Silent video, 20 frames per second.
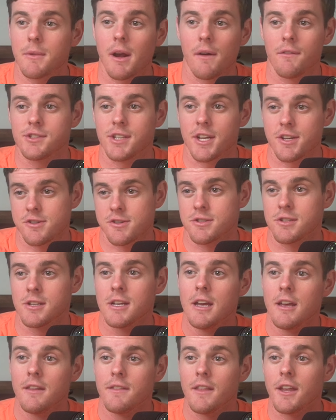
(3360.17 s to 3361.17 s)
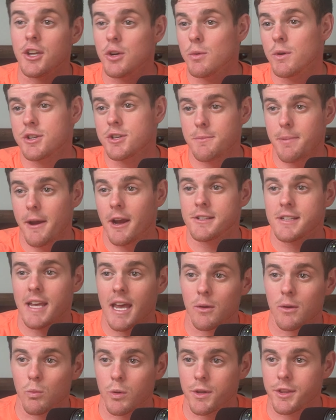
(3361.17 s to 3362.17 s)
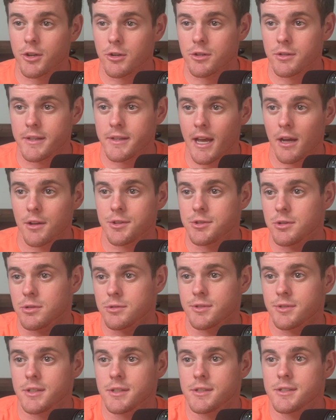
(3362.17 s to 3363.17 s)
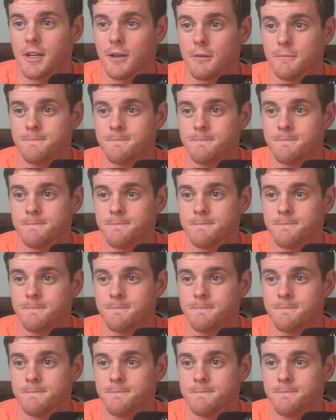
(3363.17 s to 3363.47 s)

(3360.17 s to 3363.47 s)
conversations that you wish your parents had with your now children? So